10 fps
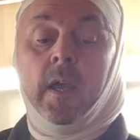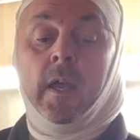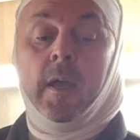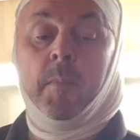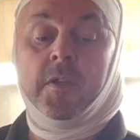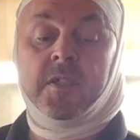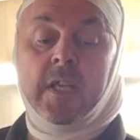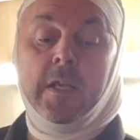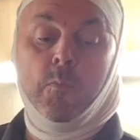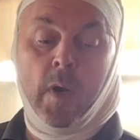Yeah.
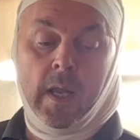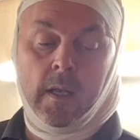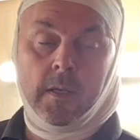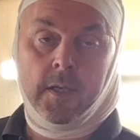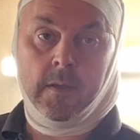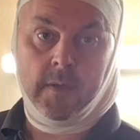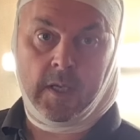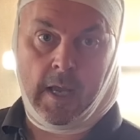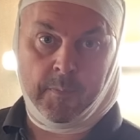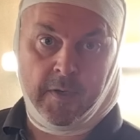Seam weld the
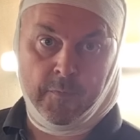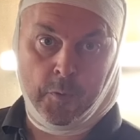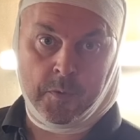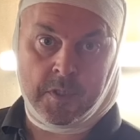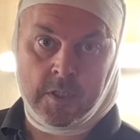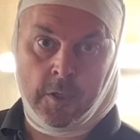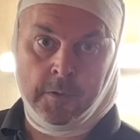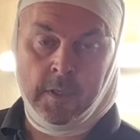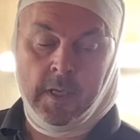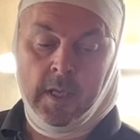captive nuts
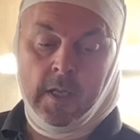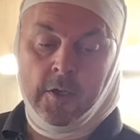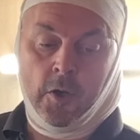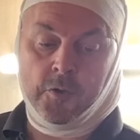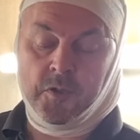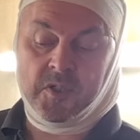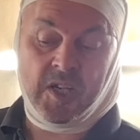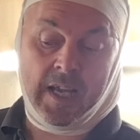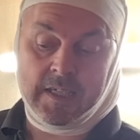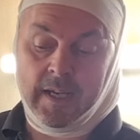on, not just
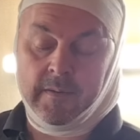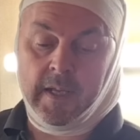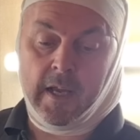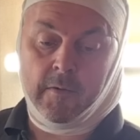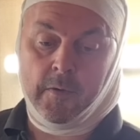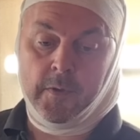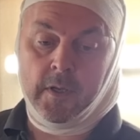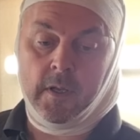tack like they are on